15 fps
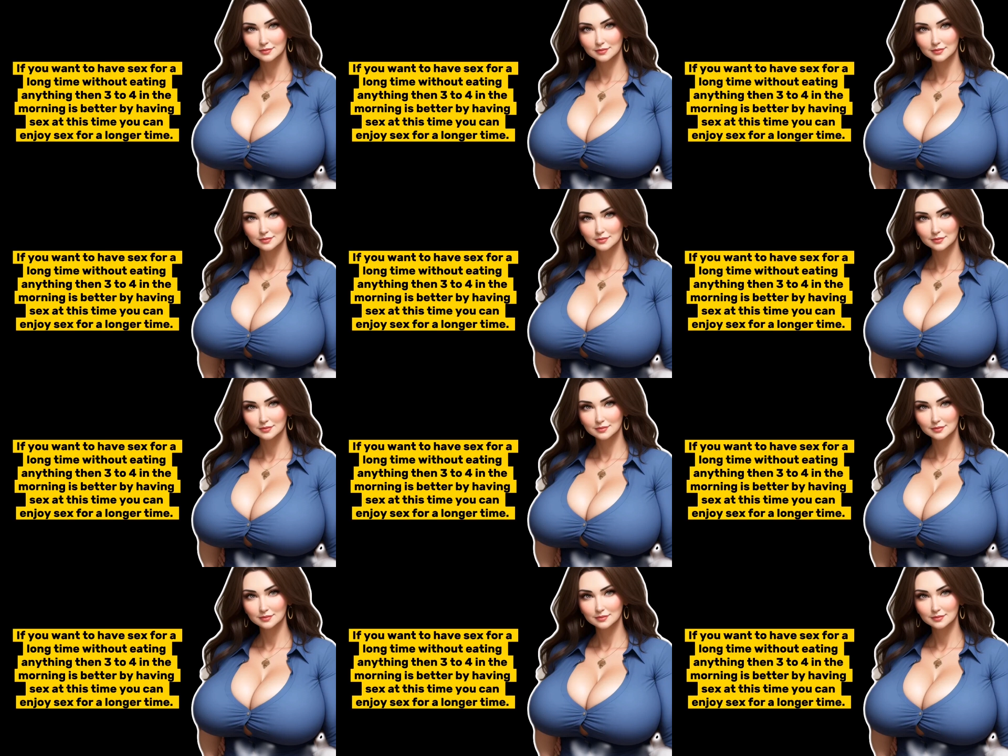
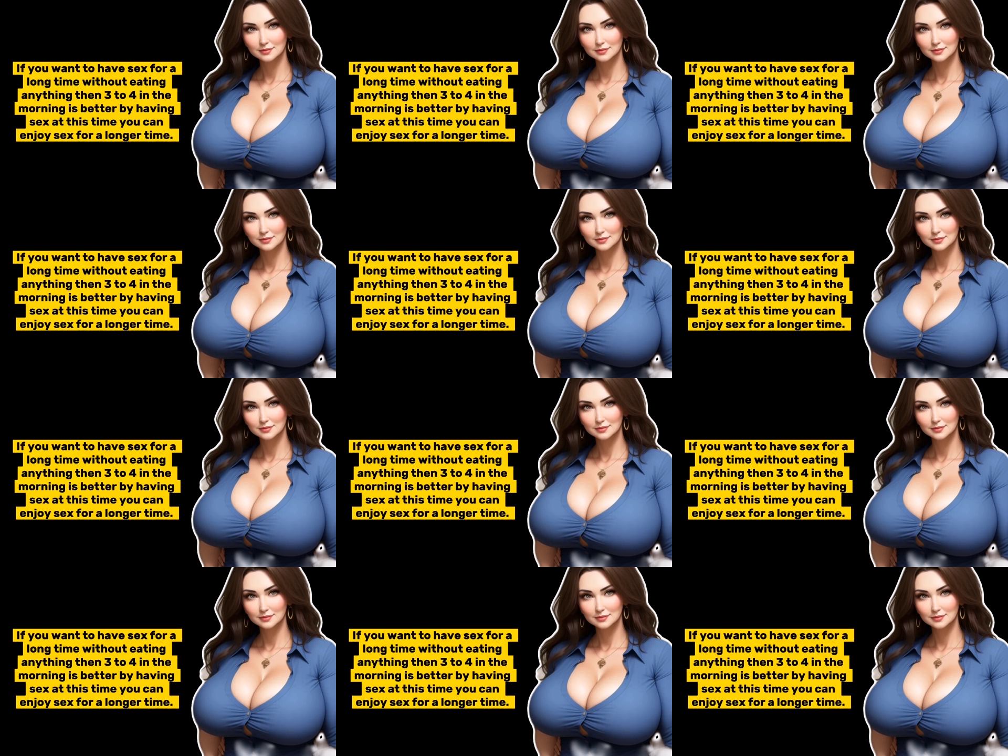
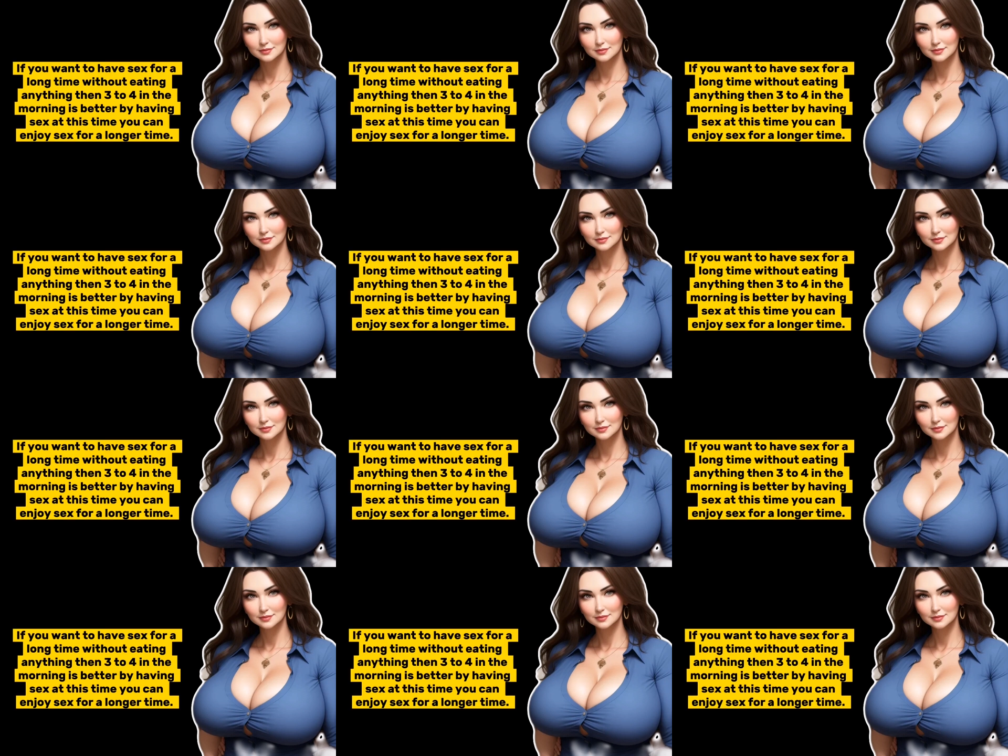
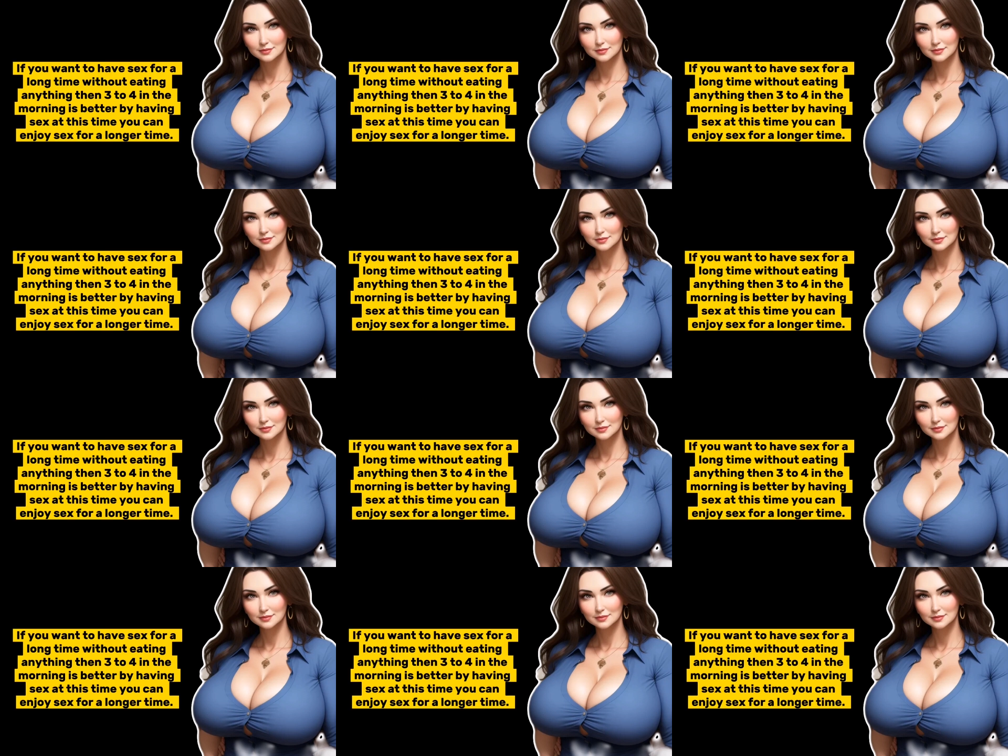
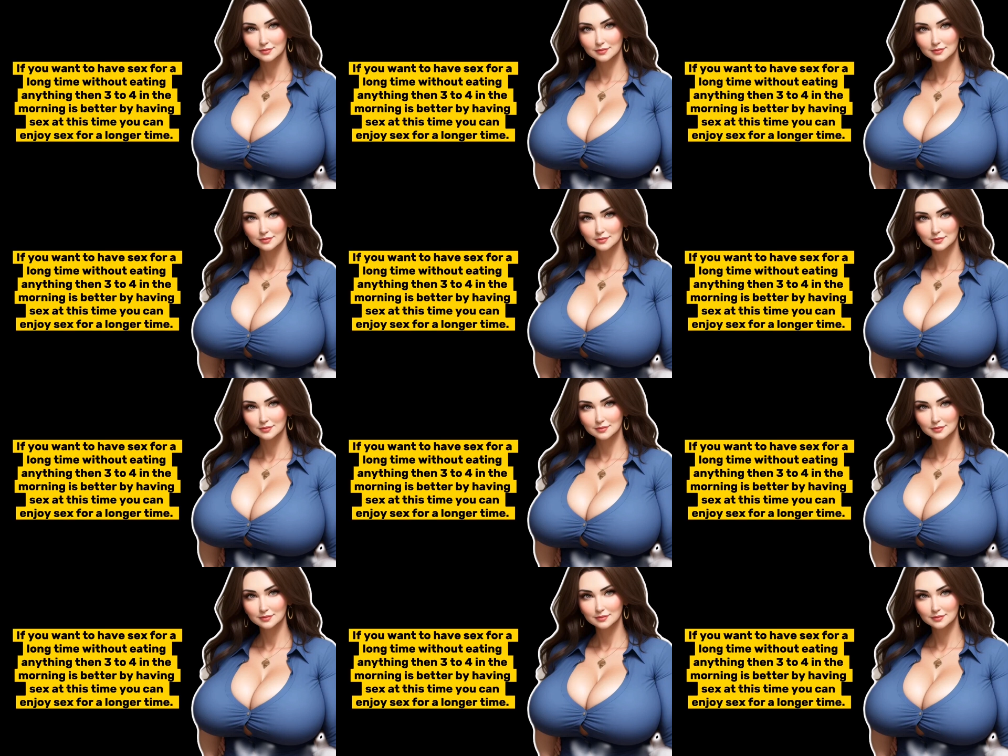
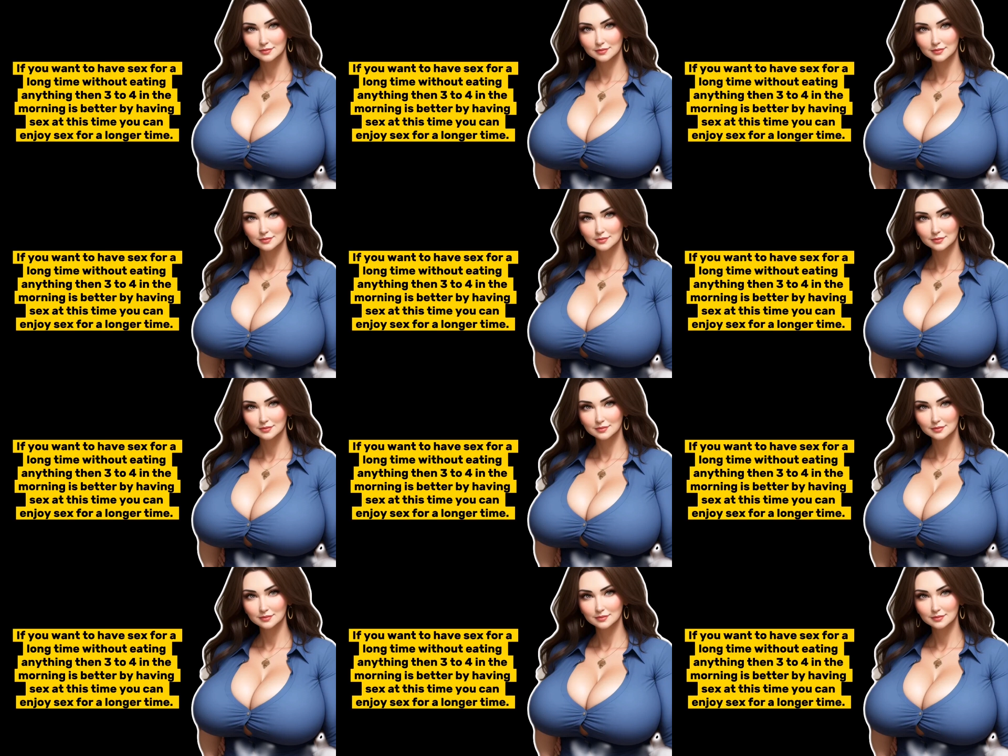
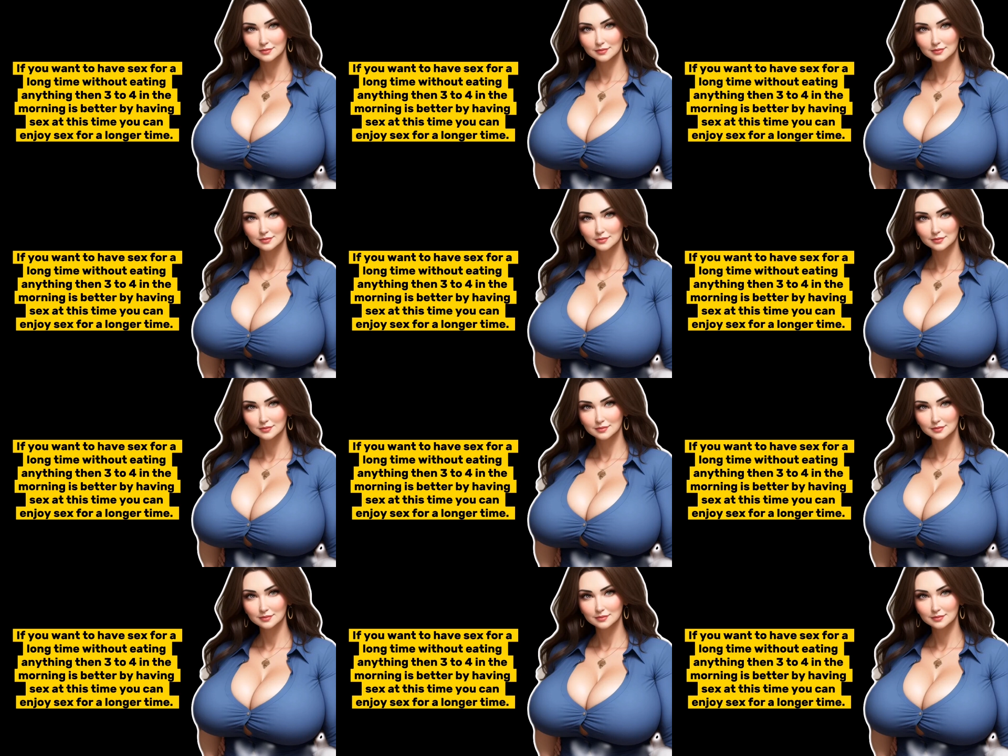
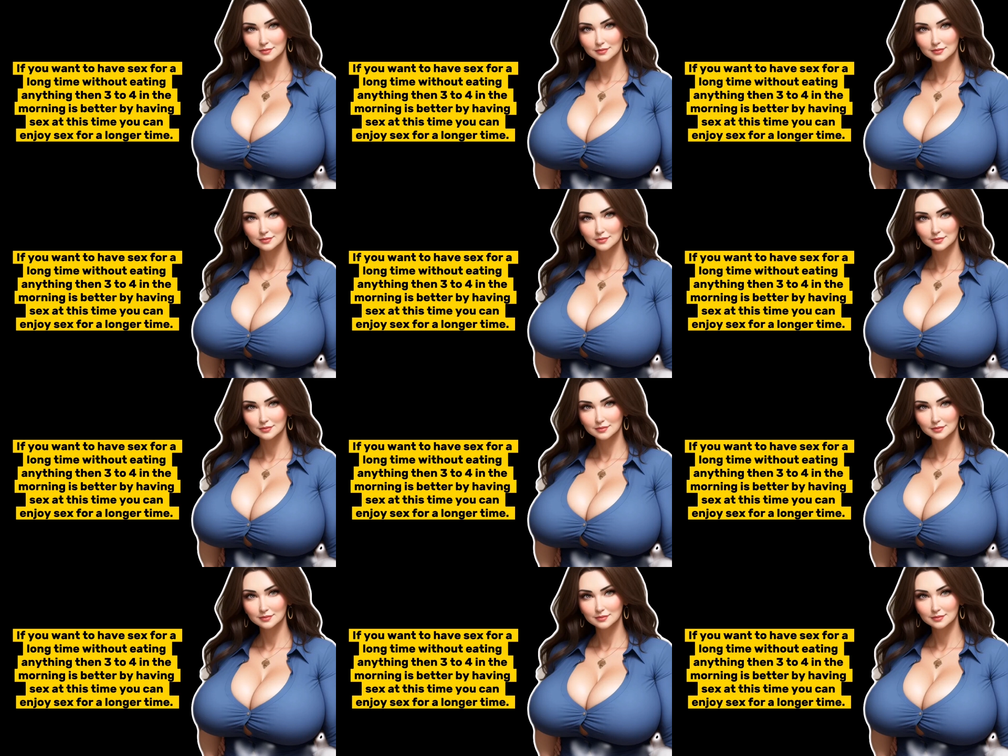
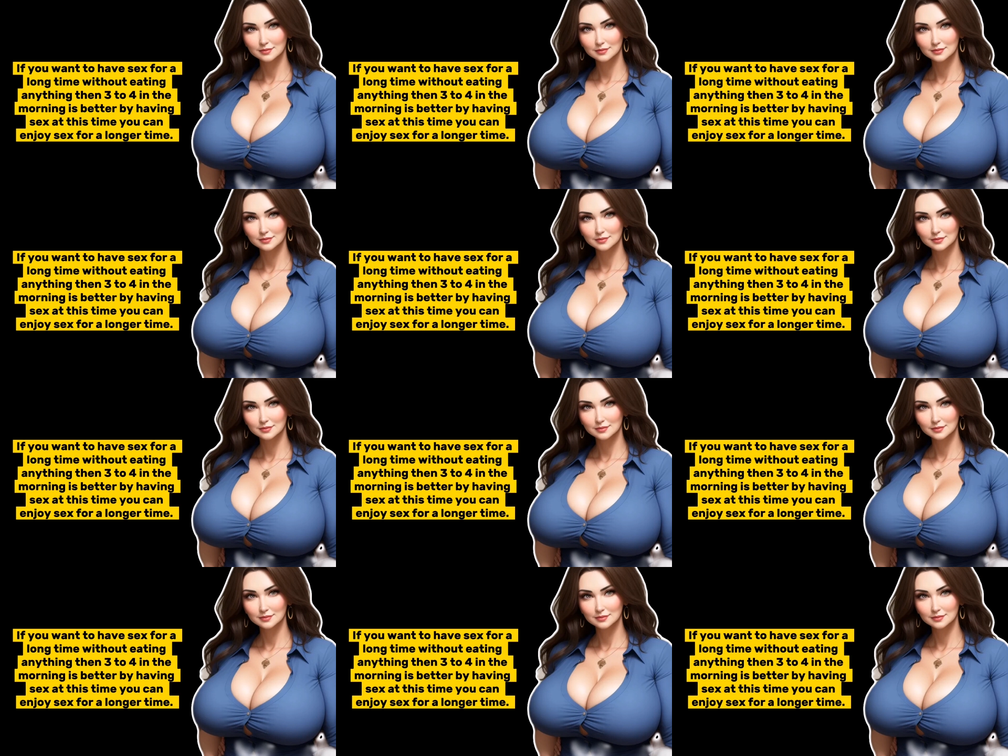
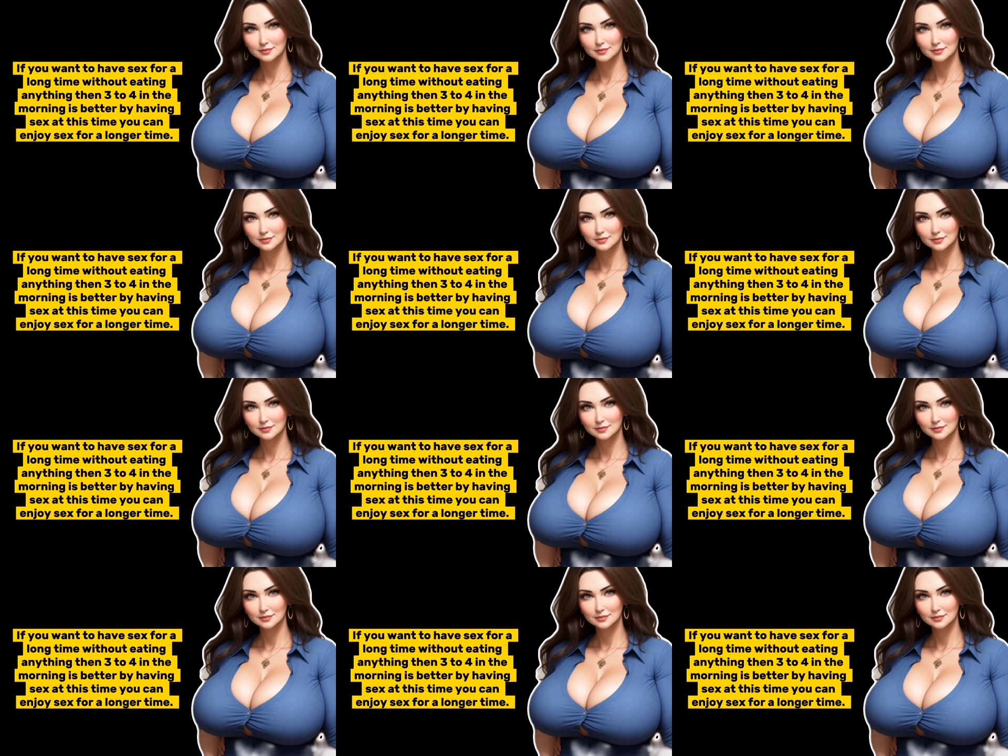(no lip movement)